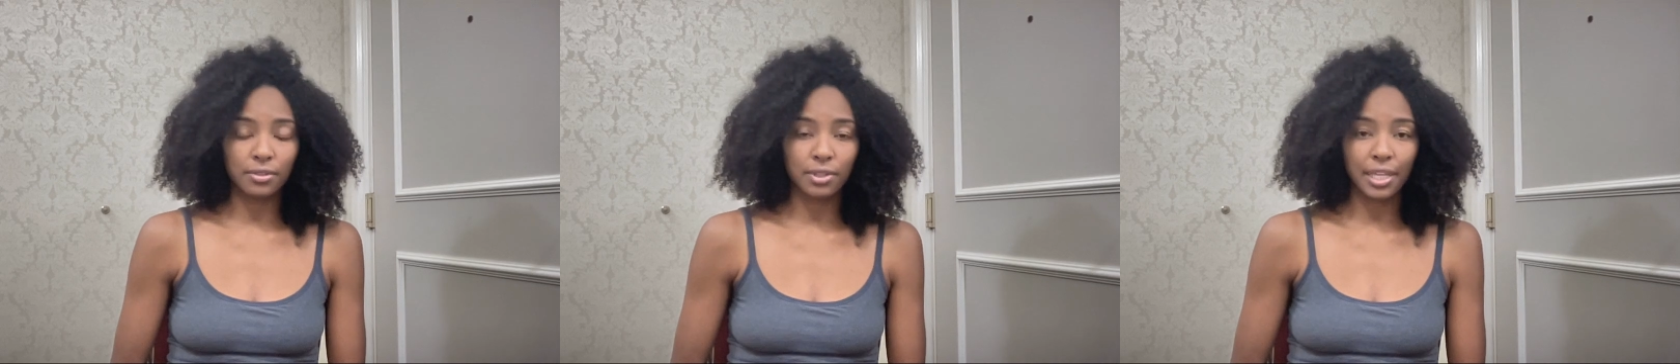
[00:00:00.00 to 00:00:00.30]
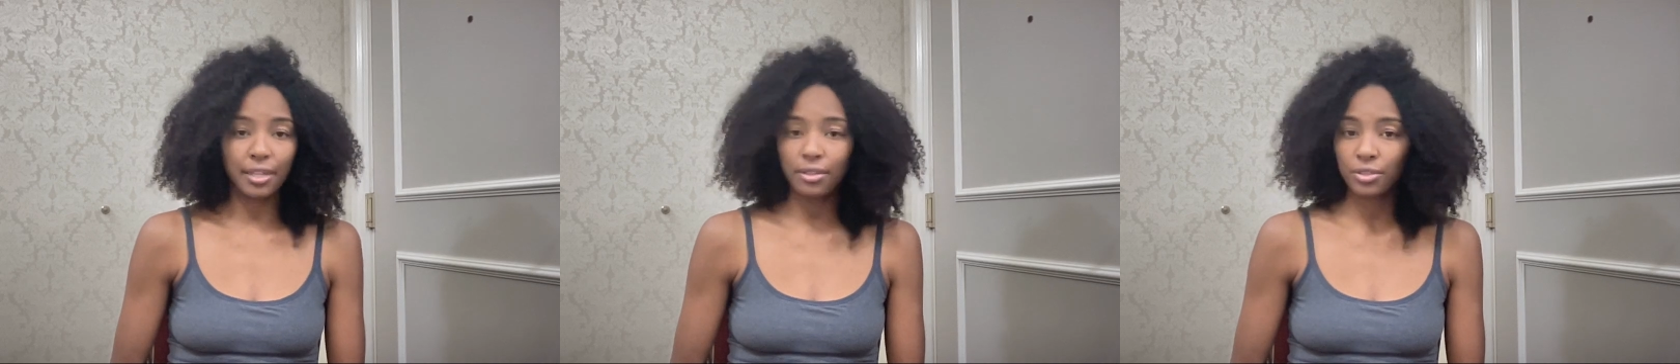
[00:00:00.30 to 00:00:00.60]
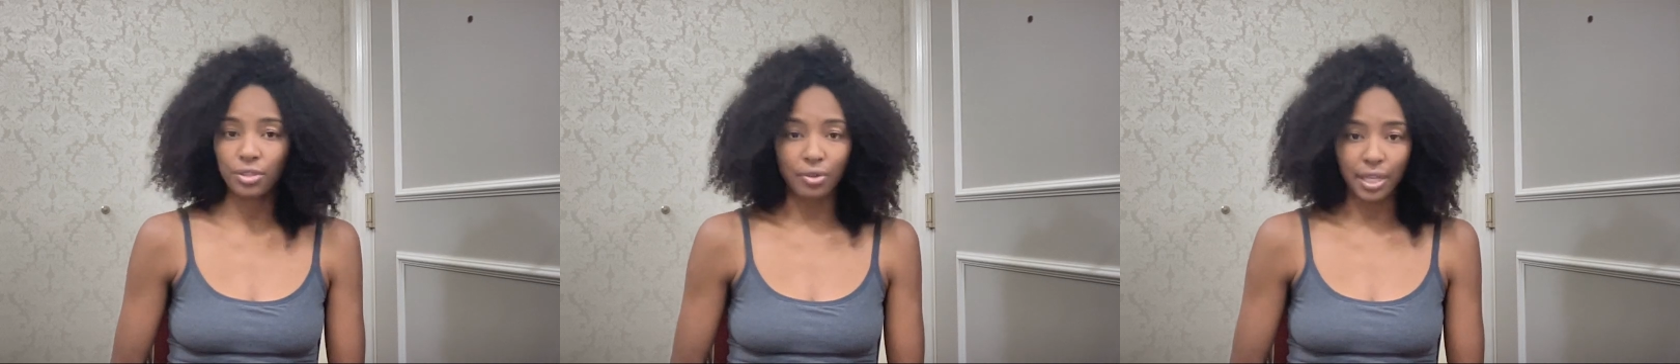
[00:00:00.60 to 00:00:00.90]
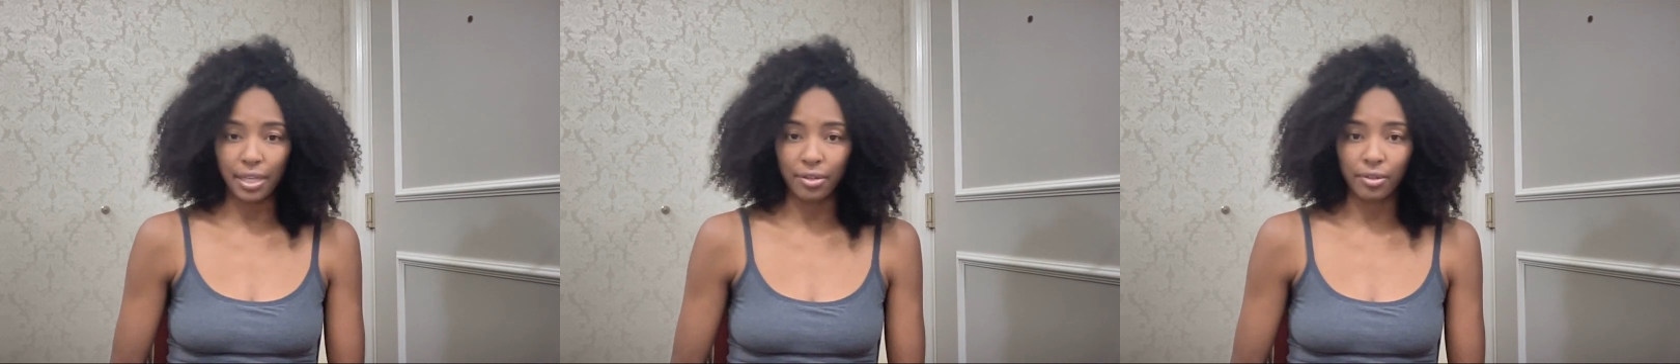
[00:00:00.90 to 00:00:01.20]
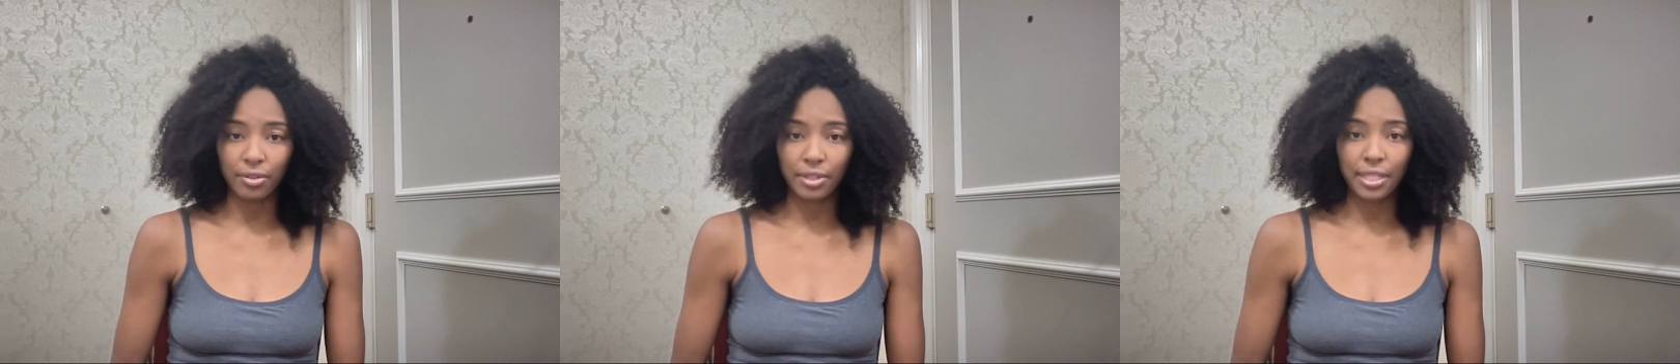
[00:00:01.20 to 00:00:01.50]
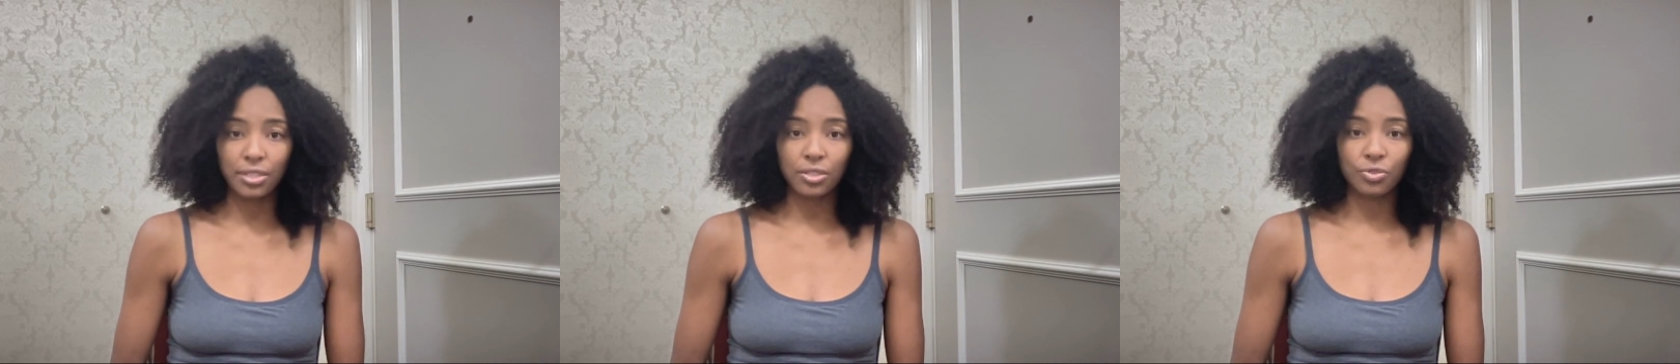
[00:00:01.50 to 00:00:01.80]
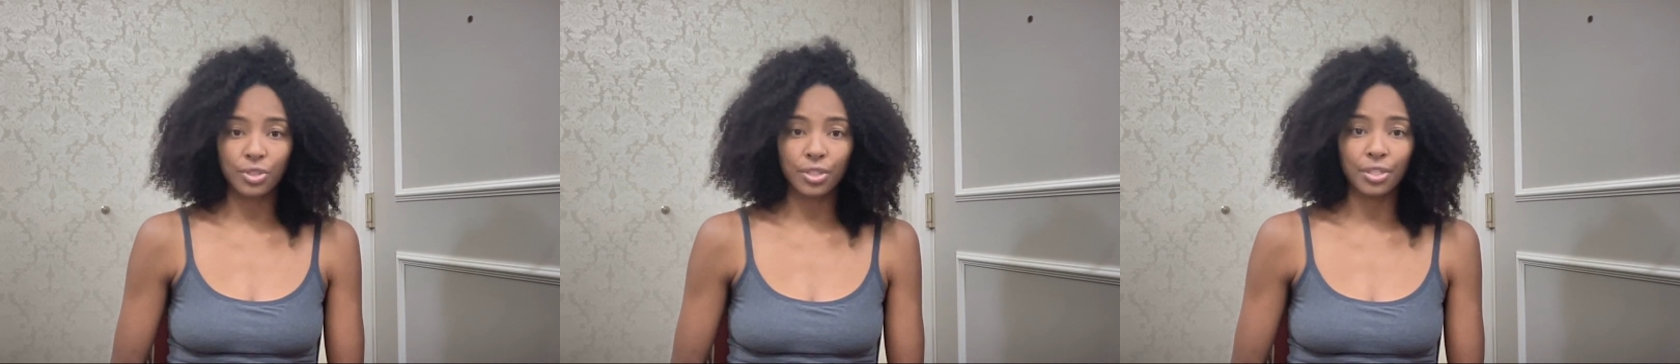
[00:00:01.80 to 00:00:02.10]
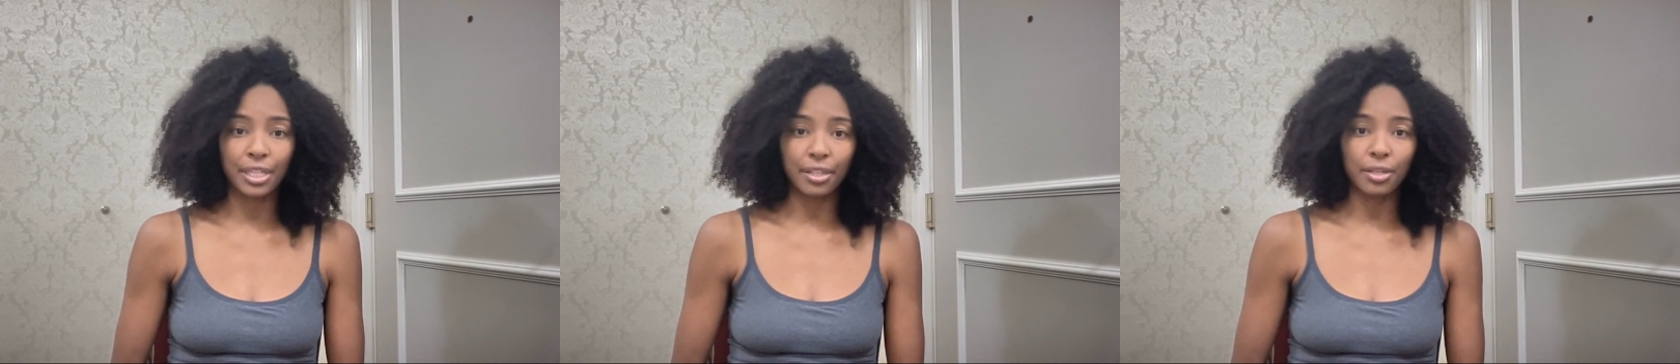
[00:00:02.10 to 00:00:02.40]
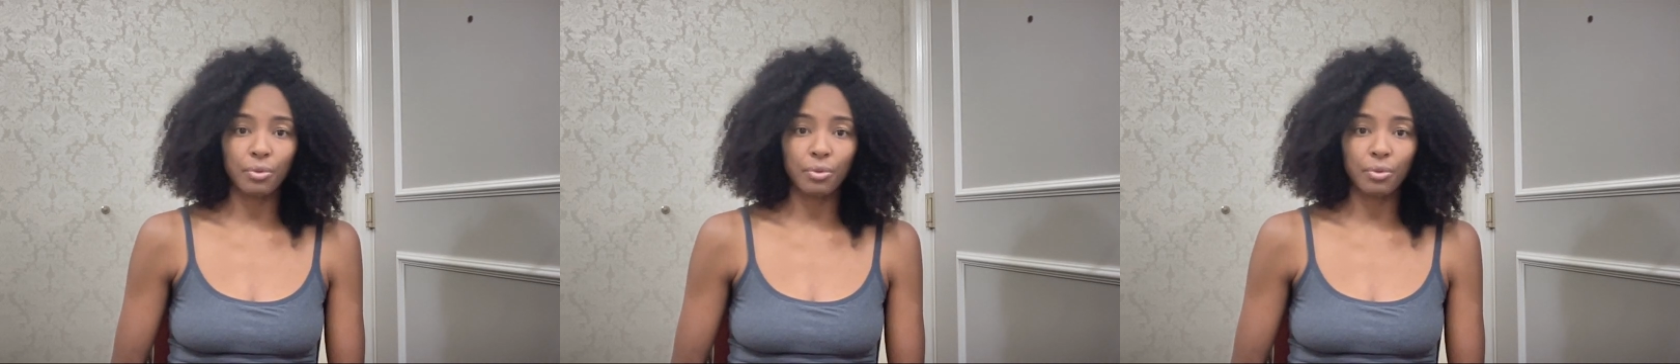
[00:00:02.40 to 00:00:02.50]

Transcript: Healers don't heal. They just trigger healing